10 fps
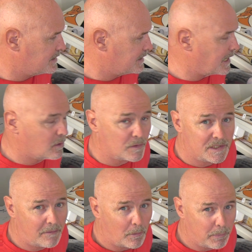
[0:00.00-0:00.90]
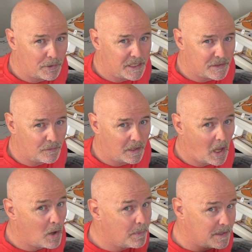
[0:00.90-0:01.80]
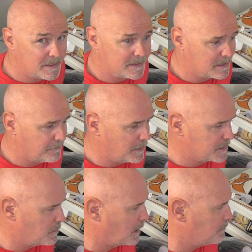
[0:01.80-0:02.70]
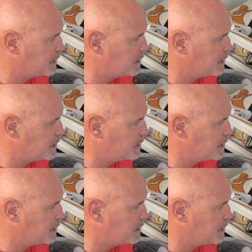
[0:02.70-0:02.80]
today. Got several projects on the go, but this is the first one I'm